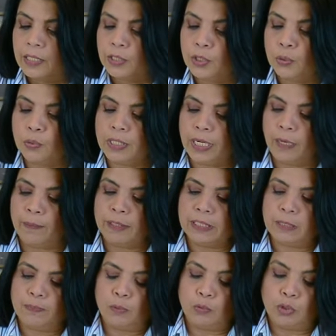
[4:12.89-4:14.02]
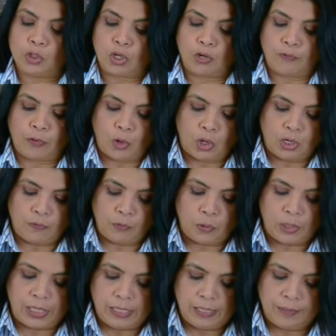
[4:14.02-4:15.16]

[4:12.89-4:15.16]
2 tablespoons of olive oil,